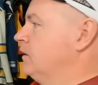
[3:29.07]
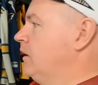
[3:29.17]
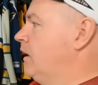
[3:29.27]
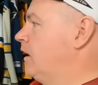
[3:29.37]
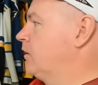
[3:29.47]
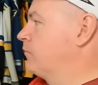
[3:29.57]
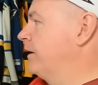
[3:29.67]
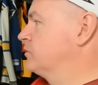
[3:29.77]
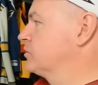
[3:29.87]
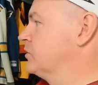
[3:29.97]
Uh,
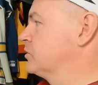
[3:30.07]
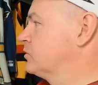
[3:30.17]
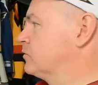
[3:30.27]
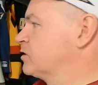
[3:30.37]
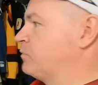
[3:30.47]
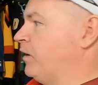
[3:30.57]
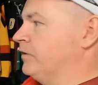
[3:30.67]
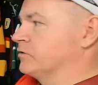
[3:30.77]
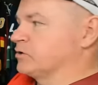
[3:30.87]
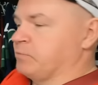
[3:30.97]
Rangers look to
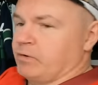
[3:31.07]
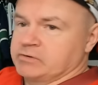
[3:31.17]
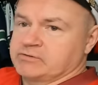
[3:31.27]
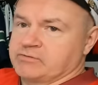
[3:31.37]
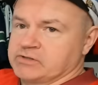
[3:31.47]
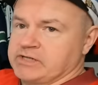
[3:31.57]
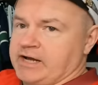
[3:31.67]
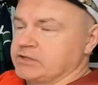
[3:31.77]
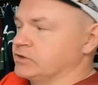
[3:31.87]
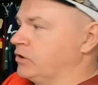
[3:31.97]
respond. There's a post for
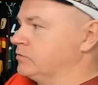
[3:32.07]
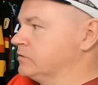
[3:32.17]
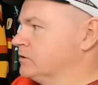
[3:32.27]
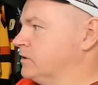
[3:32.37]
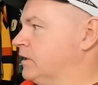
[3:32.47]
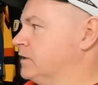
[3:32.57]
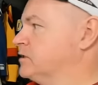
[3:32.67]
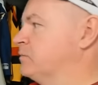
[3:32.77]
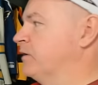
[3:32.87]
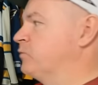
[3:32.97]
Zac Jones. Uh,
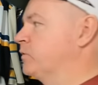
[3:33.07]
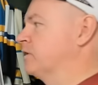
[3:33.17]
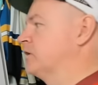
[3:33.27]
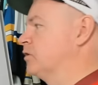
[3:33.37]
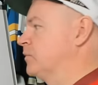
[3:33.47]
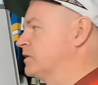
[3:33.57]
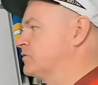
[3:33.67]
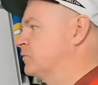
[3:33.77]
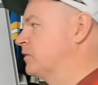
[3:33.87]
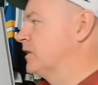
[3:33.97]
Smith with a near miss
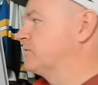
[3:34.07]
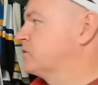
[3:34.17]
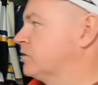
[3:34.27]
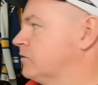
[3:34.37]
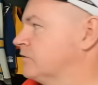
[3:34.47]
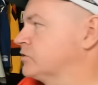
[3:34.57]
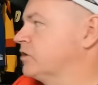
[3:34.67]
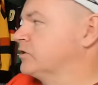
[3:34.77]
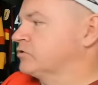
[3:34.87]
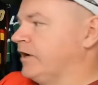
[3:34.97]
from the left circle. The
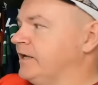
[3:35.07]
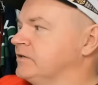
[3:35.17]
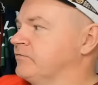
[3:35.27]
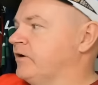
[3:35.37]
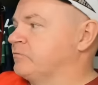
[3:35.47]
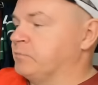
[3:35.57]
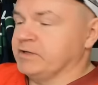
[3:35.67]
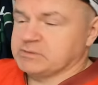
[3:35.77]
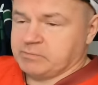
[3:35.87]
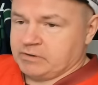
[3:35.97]
shots are eight to five.
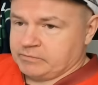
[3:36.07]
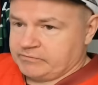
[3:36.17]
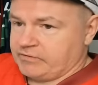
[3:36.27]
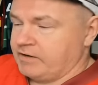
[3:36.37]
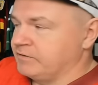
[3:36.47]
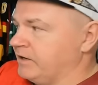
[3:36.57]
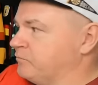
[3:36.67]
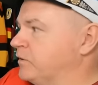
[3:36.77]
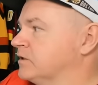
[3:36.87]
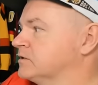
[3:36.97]
Pittsburgh with five and a half
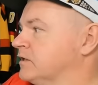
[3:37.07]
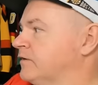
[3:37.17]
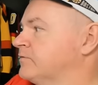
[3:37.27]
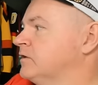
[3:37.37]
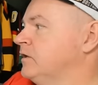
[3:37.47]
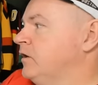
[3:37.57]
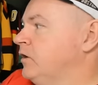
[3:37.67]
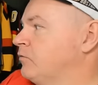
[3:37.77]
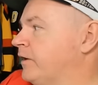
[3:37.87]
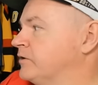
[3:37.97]
minutes left.
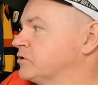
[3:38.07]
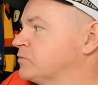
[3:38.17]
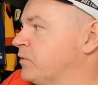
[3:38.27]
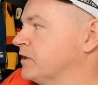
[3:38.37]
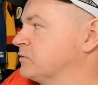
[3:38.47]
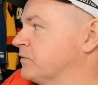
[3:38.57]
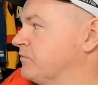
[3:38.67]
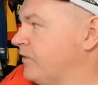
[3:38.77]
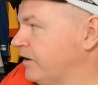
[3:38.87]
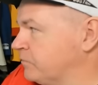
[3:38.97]
Rangers press with
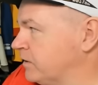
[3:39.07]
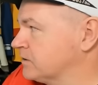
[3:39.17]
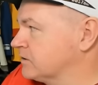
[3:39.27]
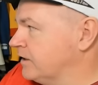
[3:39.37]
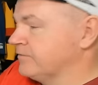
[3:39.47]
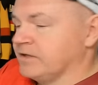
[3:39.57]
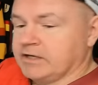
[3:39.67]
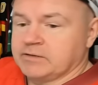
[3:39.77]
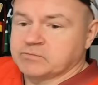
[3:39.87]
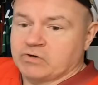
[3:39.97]
five minutes left. They
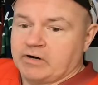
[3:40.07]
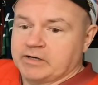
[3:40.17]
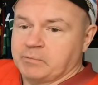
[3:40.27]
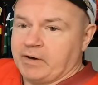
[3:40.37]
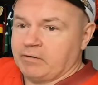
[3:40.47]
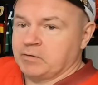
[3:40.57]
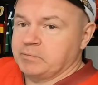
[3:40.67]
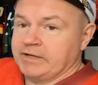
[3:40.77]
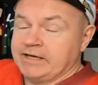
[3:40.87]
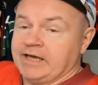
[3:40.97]
end up drawing a power
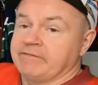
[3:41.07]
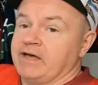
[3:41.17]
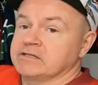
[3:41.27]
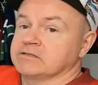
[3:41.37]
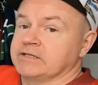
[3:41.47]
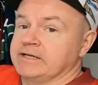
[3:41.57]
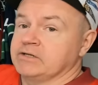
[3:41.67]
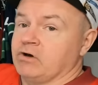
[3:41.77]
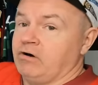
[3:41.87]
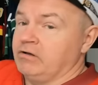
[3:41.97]
play, and that delayed
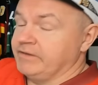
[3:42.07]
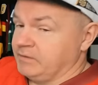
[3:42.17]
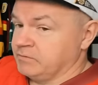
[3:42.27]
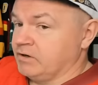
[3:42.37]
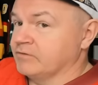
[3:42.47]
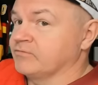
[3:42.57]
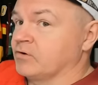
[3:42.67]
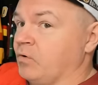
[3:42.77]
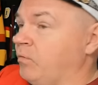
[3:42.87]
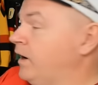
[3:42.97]
call that went on
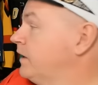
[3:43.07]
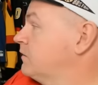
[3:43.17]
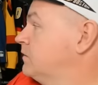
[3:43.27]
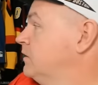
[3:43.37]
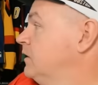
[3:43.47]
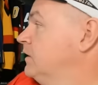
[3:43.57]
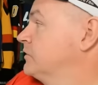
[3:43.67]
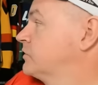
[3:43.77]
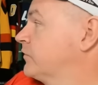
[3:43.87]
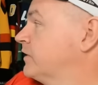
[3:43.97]
for a while.
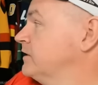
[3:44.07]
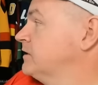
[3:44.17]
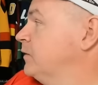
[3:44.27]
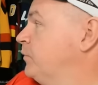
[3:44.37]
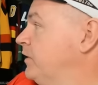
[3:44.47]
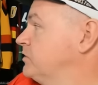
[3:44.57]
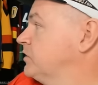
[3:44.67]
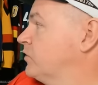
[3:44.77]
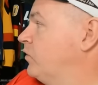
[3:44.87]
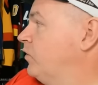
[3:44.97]
So things get punched
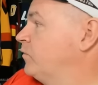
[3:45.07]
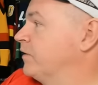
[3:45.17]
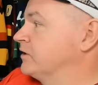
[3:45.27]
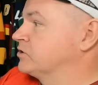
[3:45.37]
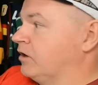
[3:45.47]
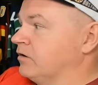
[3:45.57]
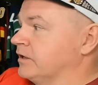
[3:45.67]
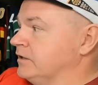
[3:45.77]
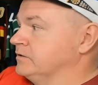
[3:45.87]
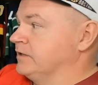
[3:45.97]
in a hole by
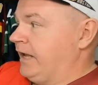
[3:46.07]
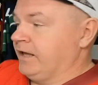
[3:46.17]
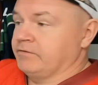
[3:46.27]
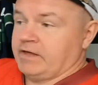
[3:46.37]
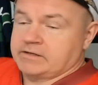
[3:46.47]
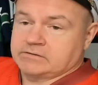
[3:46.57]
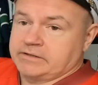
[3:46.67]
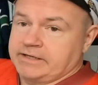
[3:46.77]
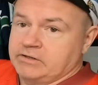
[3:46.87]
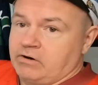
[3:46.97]
Jarry to end that
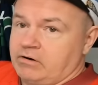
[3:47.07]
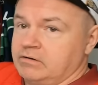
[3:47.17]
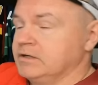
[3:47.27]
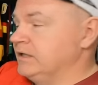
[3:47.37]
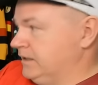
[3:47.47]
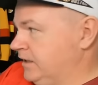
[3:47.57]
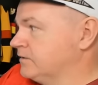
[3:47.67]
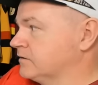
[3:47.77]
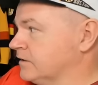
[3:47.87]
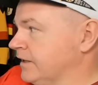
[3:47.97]
delayed call. Yeah,
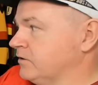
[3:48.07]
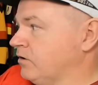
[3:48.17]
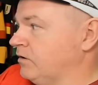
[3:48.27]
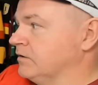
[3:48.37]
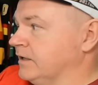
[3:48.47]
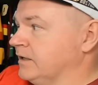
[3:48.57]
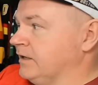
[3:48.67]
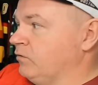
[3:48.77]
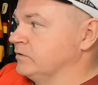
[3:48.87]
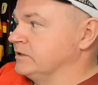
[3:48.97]
the delayed call uh,
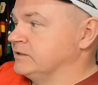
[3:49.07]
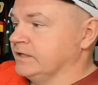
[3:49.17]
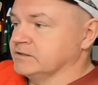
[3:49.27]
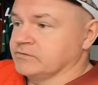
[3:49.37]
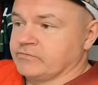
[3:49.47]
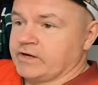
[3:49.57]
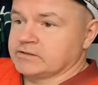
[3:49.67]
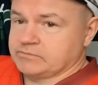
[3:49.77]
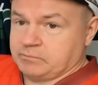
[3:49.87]
only takes effect.